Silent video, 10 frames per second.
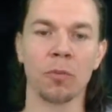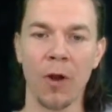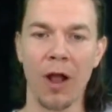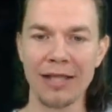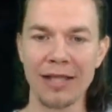
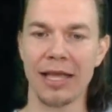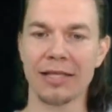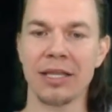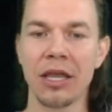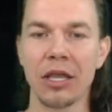
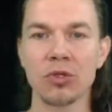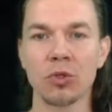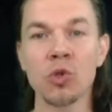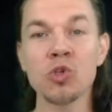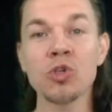process. So
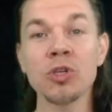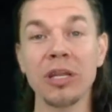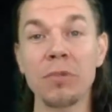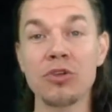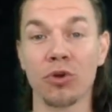those are going
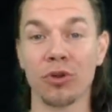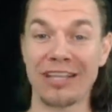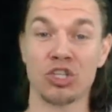to be your